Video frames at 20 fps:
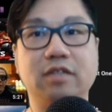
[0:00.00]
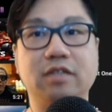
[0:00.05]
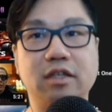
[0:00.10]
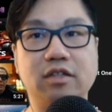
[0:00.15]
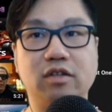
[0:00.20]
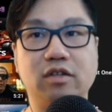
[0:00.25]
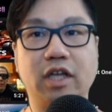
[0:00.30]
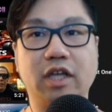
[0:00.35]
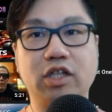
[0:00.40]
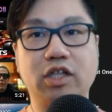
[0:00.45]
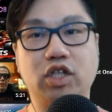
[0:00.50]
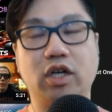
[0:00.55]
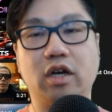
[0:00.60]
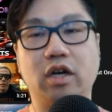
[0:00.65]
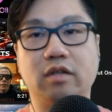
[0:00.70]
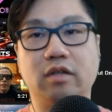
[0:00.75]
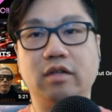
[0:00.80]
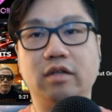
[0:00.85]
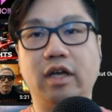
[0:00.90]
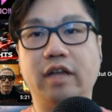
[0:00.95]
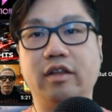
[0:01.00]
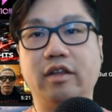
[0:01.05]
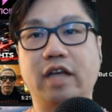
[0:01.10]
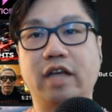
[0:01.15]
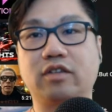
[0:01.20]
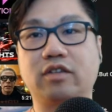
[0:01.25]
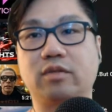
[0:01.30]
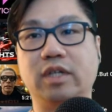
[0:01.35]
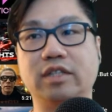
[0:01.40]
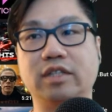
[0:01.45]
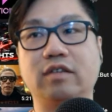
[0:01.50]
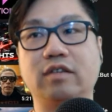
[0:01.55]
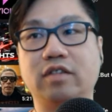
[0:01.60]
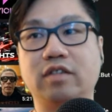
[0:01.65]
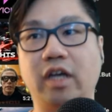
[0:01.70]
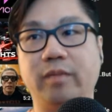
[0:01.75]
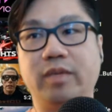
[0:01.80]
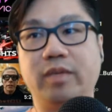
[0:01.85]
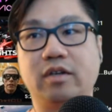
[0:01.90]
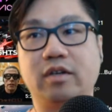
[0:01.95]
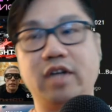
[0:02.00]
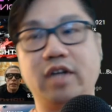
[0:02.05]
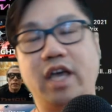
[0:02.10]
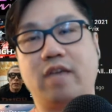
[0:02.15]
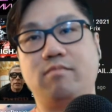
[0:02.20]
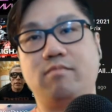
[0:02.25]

and you're like, "Sure." On the next race, I'll type in your name.